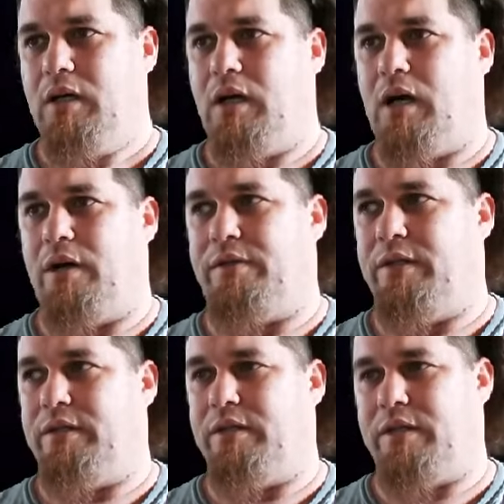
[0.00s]

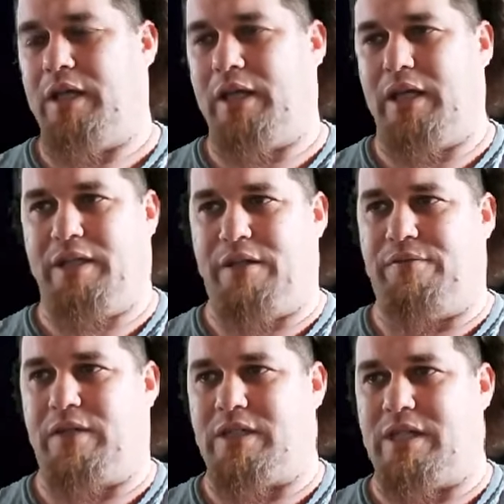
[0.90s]
Then they lay
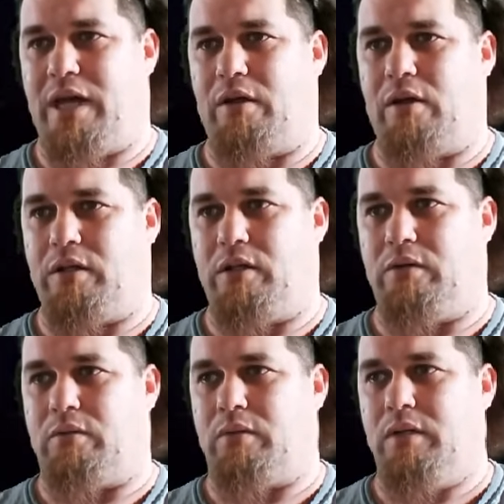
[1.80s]
defense down on
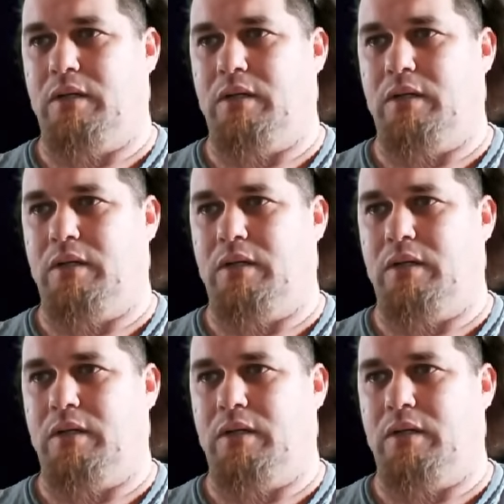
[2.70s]
you.